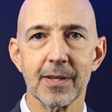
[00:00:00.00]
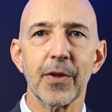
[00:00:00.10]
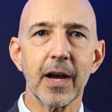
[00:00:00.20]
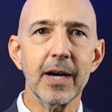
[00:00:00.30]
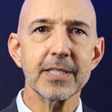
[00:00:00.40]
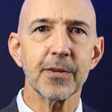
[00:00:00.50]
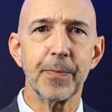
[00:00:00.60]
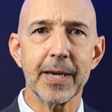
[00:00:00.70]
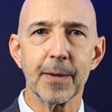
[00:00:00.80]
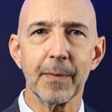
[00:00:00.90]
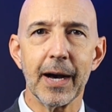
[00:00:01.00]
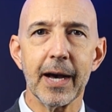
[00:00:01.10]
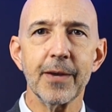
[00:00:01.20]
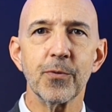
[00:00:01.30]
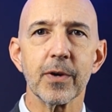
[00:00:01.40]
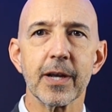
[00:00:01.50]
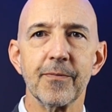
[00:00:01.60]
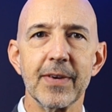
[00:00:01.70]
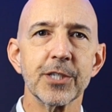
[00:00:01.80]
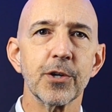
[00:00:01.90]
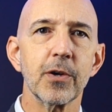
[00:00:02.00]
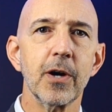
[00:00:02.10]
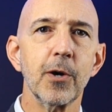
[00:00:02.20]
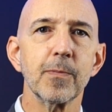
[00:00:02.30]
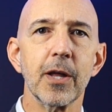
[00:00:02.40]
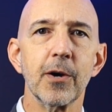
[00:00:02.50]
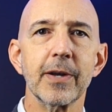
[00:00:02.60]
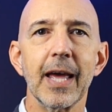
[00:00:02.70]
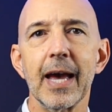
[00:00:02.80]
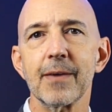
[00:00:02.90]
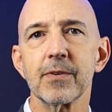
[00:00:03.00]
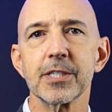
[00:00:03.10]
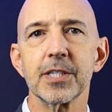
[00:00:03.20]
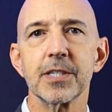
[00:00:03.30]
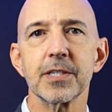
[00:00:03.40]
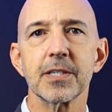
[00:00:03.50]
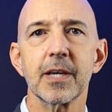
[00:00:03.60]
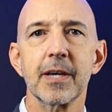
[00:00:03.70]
The cost of PMI for a conventional home loan averages